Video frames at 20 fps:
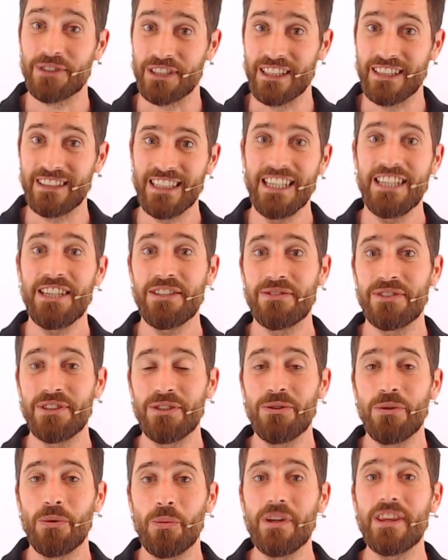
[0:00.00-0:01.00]
this
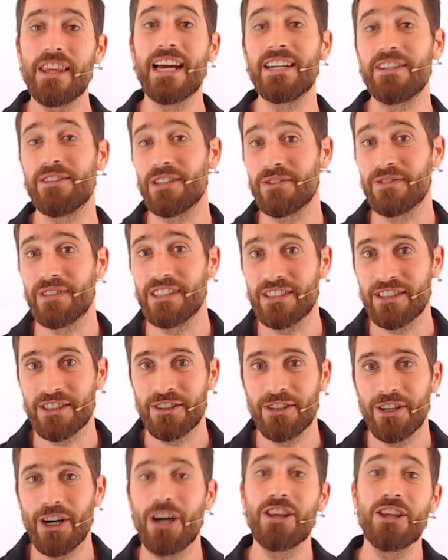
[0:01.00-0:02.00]
interview with Henrik
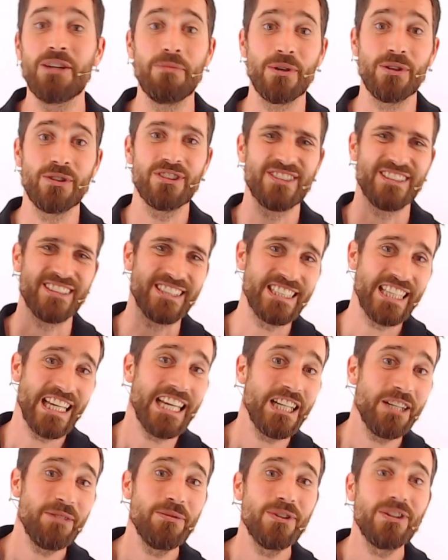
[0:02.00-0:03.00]
Fisker on the most
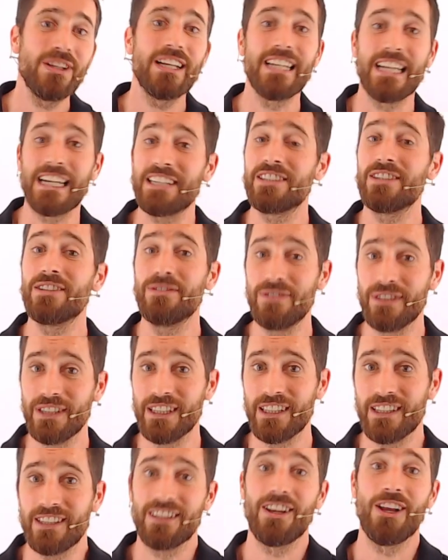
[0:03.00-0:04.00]
sustainable electric
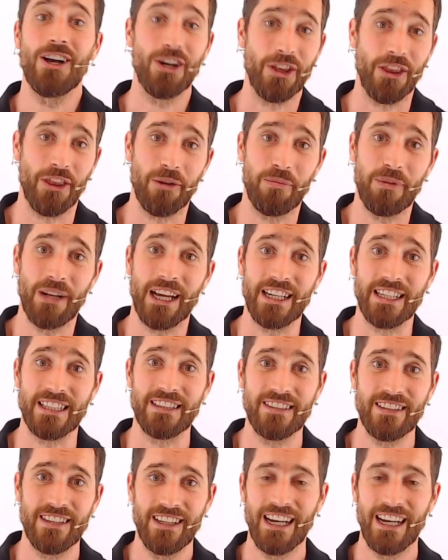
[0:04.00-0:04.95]
vehicle on the planet.